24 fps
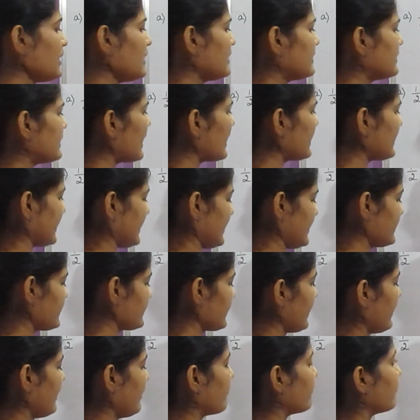That is,
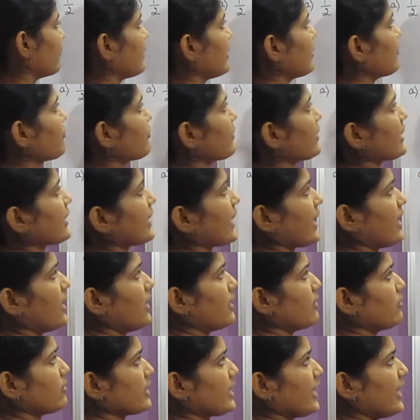if we
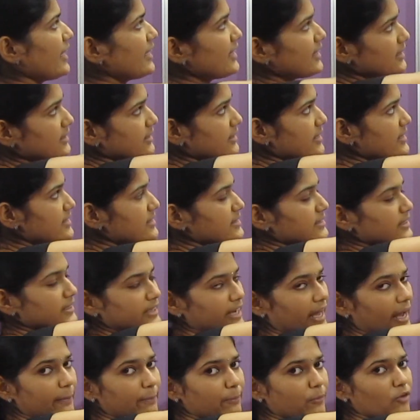get this
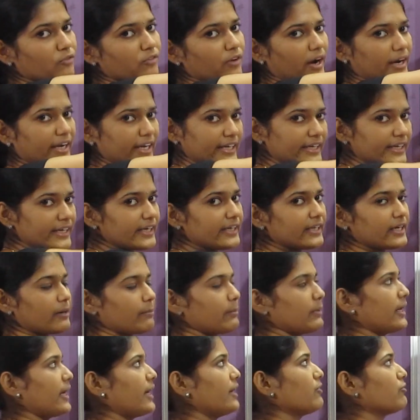type of
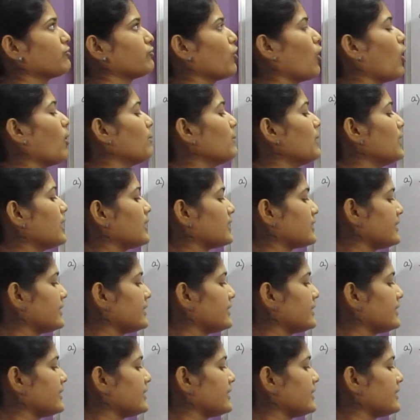indeterminate form,